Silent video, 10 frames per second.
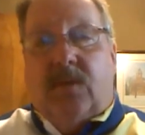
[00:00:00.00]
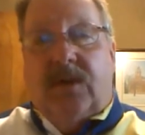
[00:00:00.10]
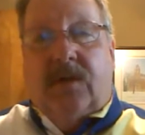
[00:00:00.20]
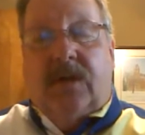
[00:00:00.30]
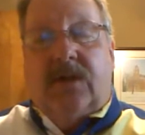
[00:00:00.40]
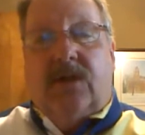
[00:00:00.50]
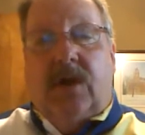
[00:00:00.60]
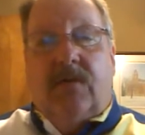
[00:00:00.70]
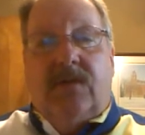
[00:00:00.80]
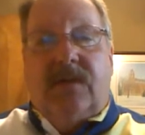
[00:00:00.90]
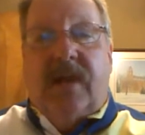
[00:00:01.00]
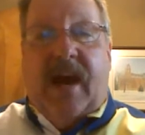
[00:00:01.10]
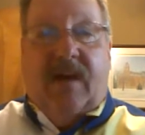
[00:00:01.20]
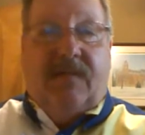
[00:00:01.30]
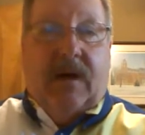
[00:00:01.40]
when you're in these huge
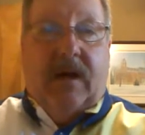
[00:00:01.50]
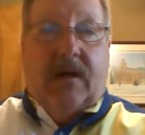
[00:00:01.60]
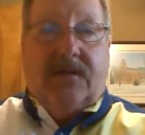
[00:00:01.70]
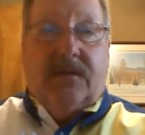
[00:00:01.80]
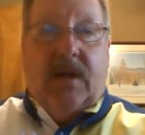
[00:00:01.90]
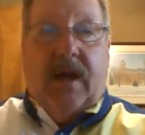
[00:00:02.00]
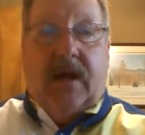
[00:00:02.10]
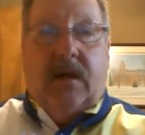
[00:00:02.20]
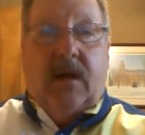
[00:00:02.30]
data files like